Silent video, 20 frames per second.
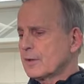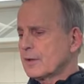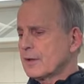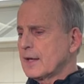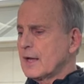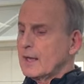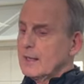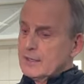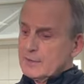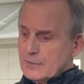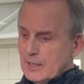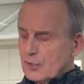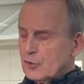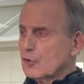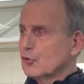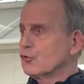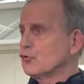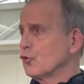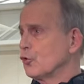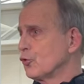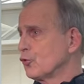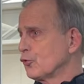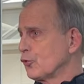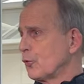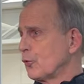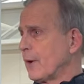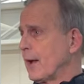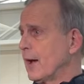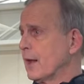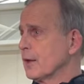He's got good shooters
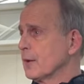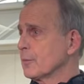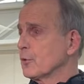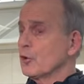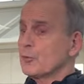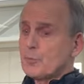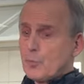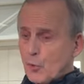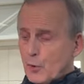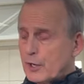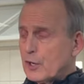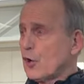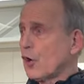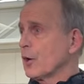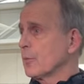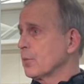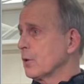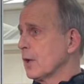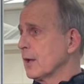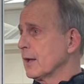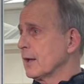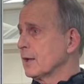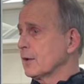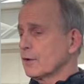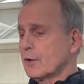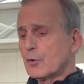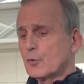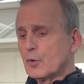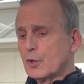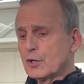around him, good point guard play, a
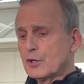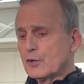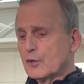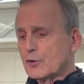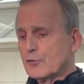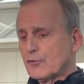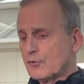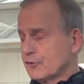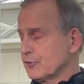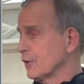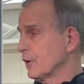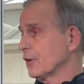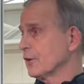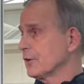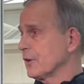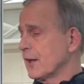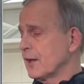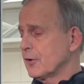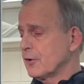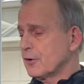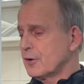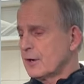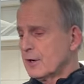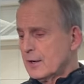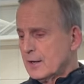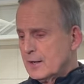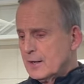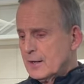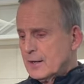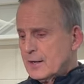really good facilitator.
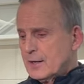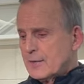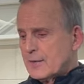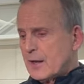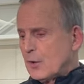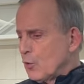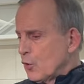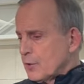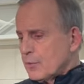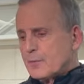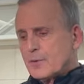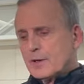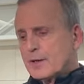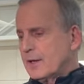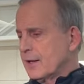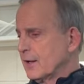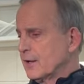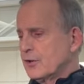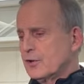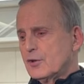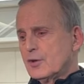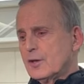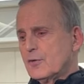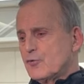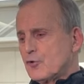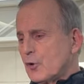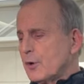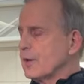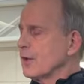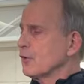They wouldn't, again,
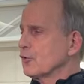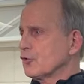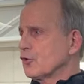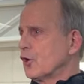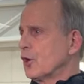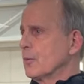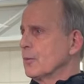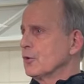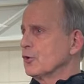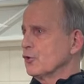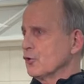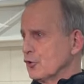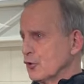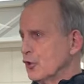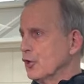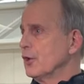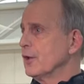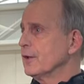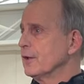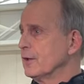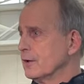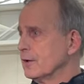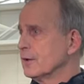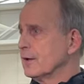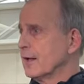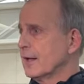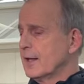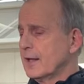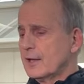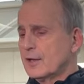if you're in this tournament, you're good.
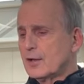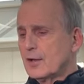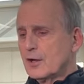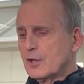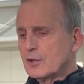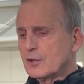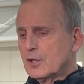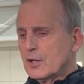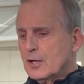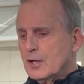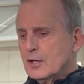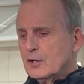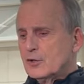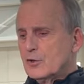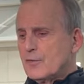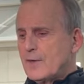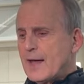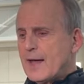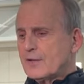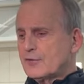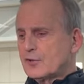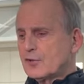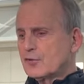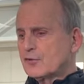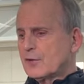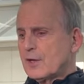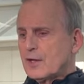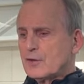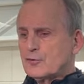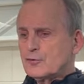And you've had
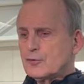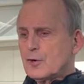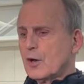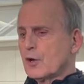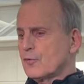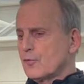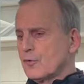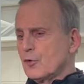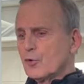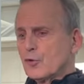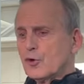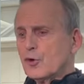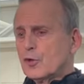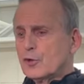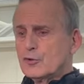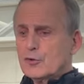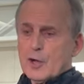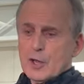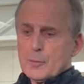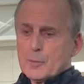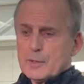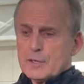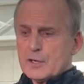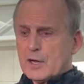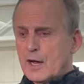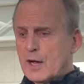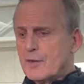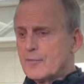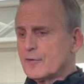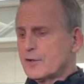success, you ought to feel good, you ought to be
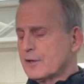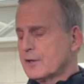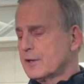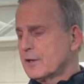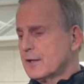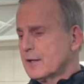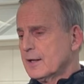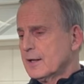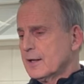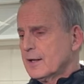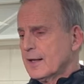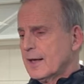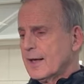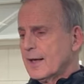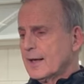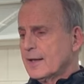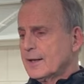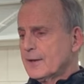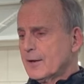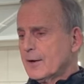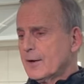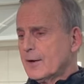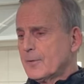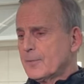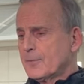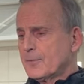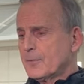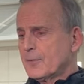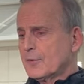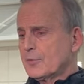confident.
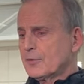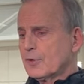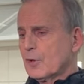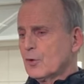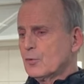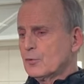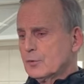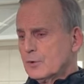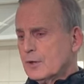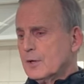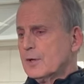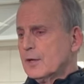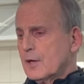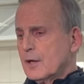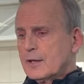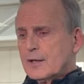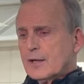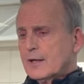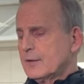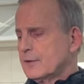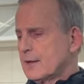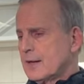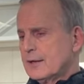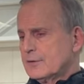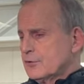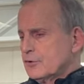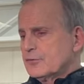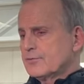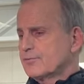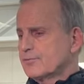And so, again, I
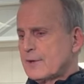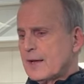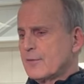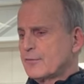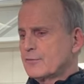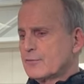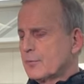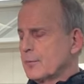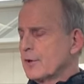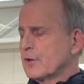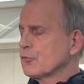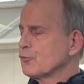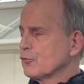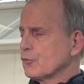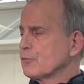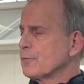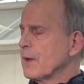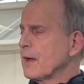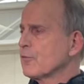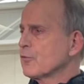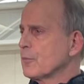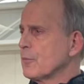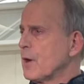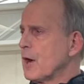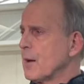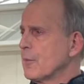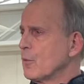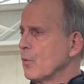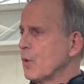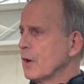just have tremendous respect for
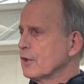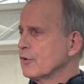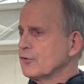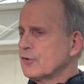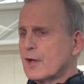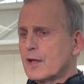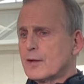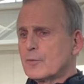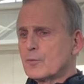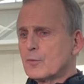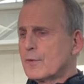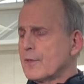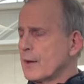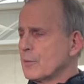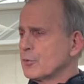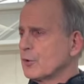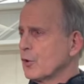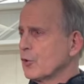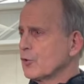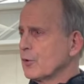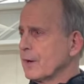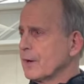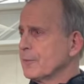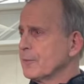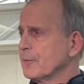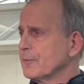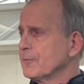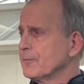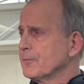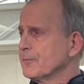Bob and what he's done with that
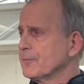program.